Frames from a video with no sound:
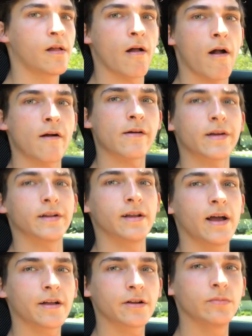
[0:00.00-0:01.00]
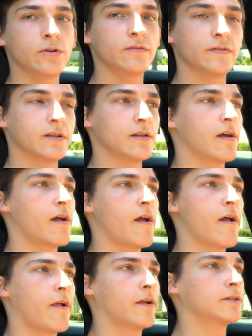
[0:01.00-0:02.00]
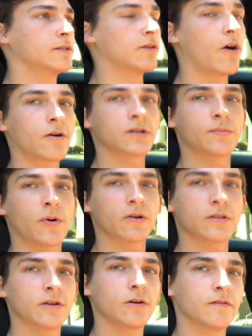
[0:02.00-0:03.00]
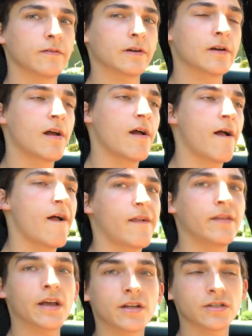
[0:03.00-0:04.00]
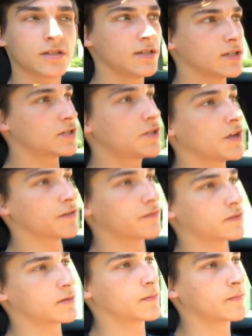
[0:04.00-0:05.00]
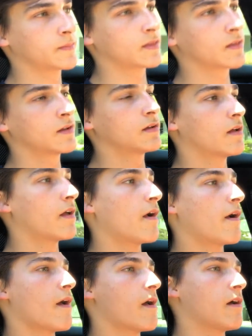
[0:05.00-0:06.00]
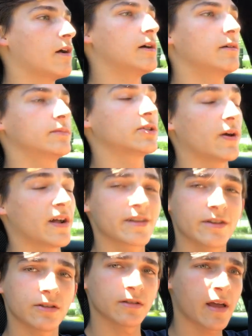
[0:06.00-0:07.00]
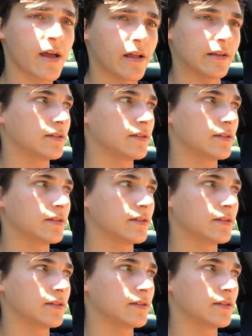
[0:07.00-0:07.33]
All right, now you're moving. The hardest part's over. Now you just need to shift. So how do you do that?